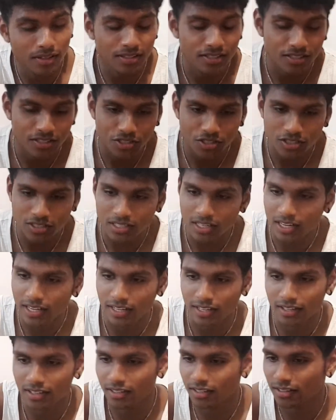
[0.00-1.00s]
it's just
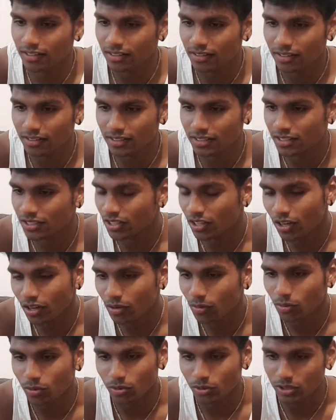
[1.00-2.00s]
like
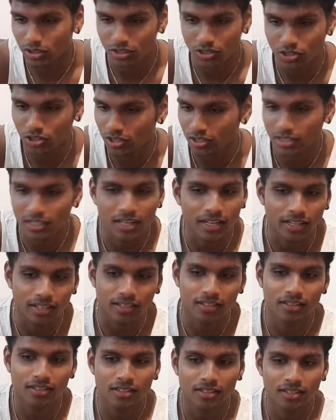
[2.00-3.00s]
Star Wars is just
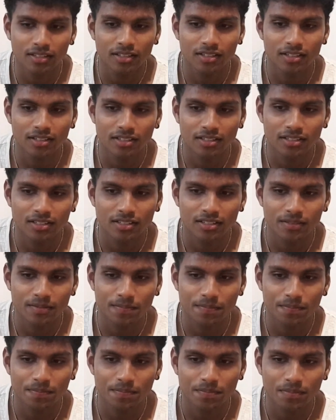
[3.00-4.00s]
like
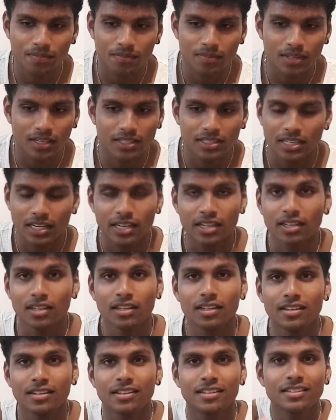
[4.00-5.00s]
it's like a
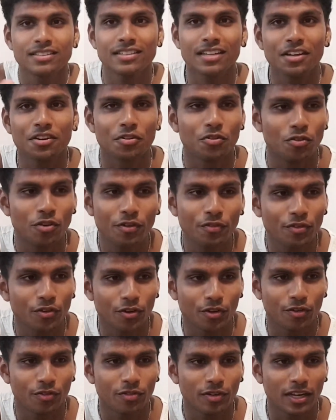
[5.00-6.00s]
it's like a
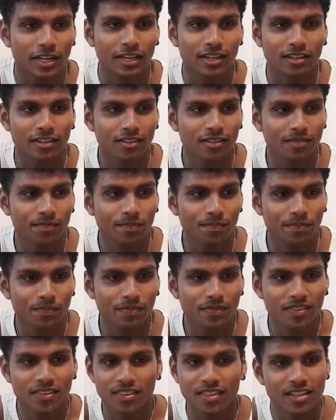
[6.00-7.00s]
river of like
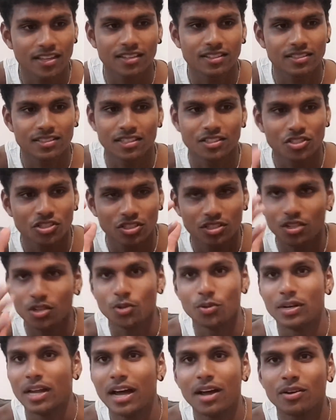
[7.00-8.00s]
things that just go
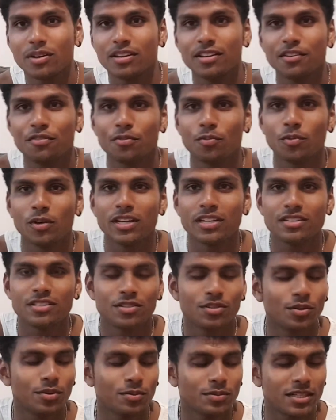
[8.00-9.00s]
down in different ways.
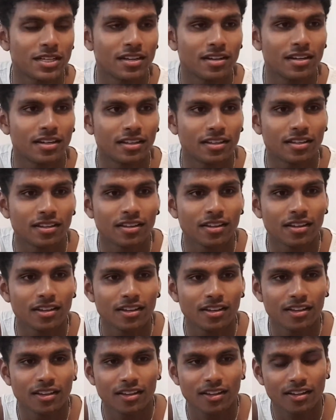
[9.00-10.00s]
You know what I'm saying? Like,
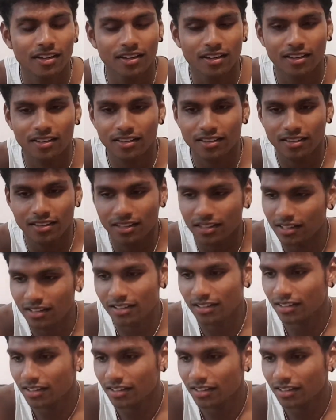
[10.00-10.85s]
think